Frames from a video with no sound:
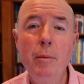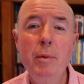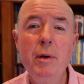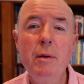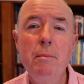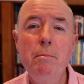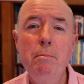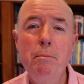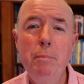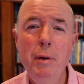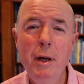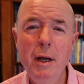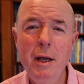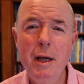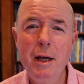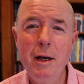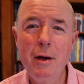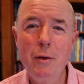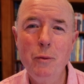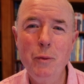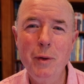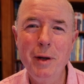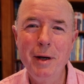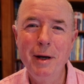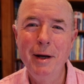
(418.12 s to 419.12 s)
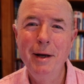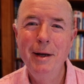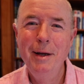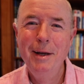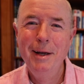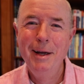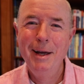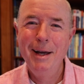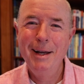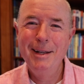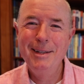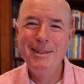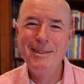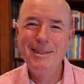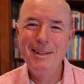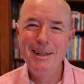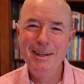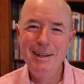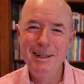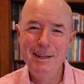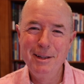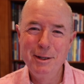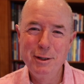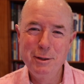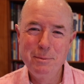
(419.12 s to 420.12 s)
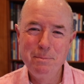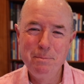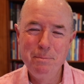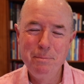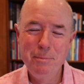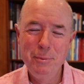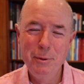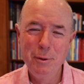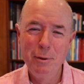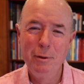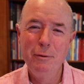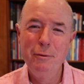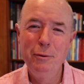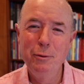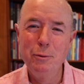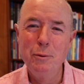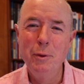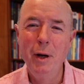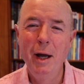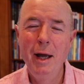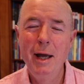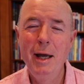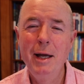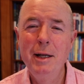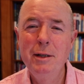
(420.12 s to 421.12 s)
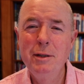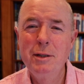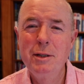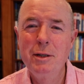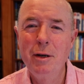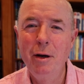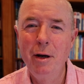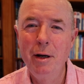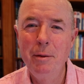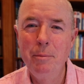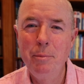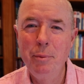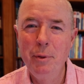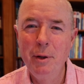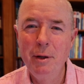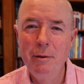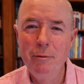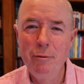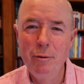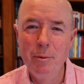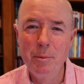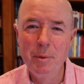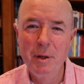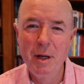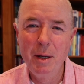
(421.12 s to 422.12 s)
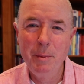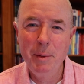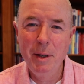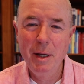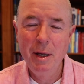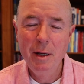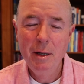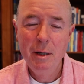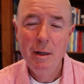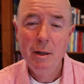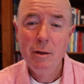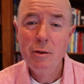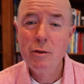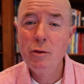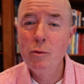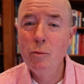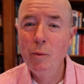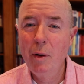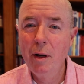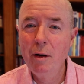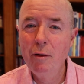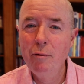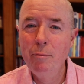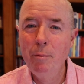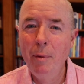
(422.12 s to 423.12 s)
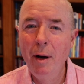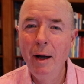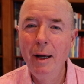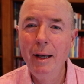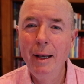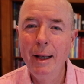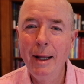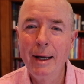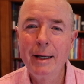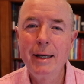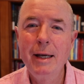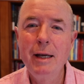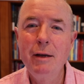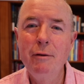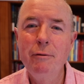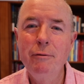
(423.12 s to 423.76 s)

be picking a winner and sending this beautiful hand-signed print from Kimi to one of my lucky